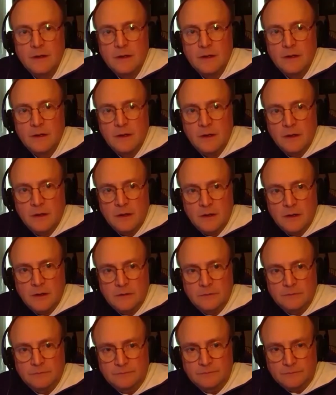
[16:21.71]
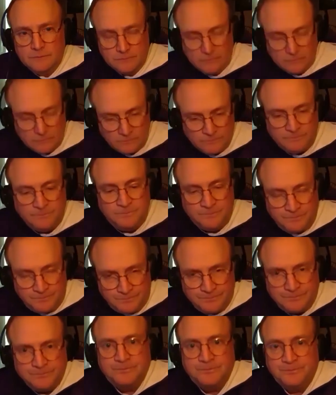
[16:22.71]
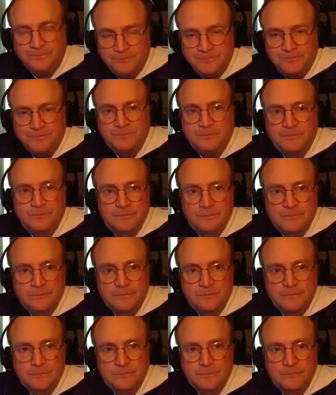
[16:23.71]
and some great comic book guys, including Peter